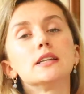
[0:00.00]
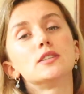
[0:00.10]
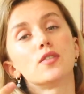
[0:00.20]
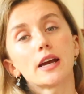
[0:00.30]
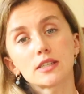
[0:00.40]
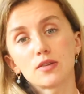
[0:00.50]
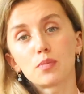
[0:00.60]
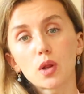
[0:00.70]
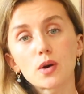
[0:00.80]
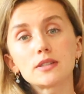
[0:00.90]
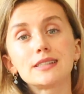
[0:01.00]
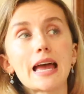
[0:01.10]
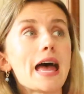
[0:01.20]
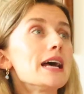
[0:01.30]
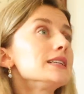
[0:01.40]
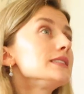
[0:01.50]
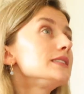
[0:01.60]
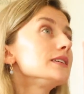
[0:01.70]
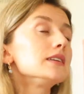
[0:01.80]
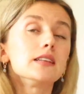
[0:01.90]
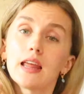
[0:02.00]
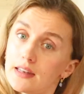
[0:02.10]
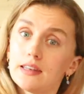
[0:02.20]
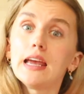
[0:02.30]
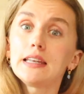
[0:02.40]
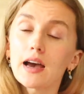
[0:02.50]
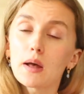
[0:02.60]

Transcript: interactive plots and data